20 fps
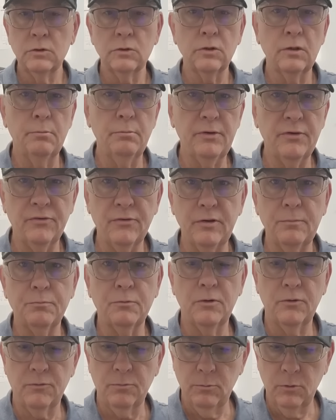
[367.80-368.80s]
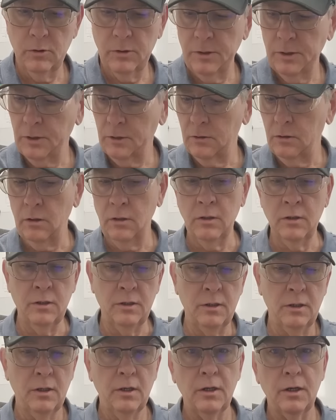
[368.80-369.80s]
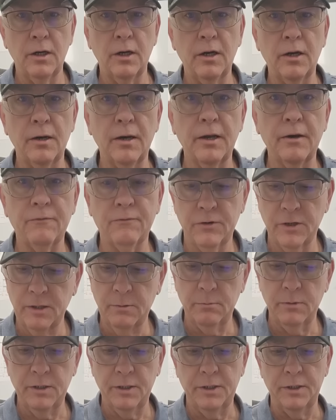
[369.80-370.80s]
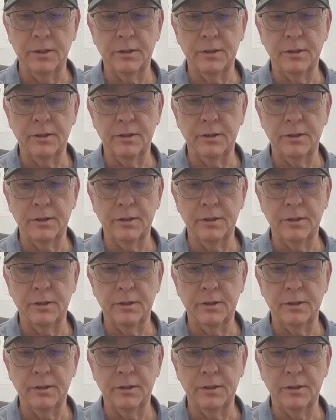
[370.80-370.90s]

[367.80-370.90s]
So I messed up this morning, and I forgot